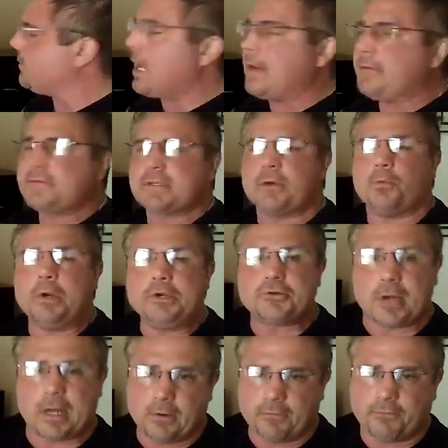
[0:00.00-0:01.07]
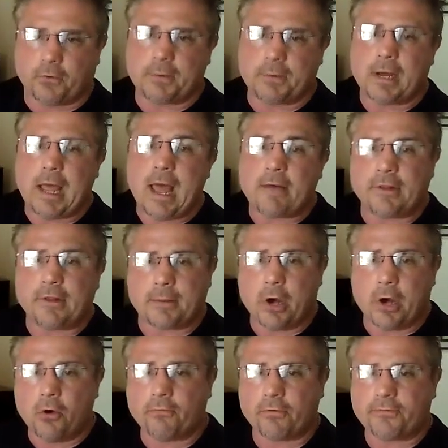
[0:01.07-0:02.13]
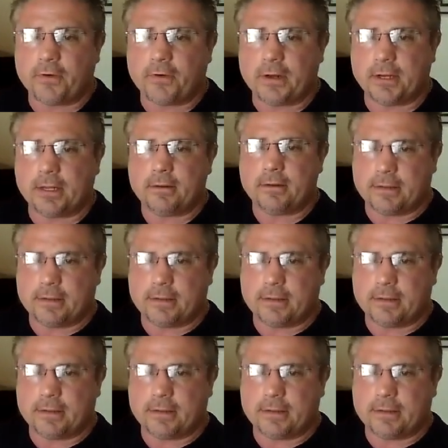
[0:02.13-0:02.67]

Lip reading: lives that we try to avoid by having them overfunded.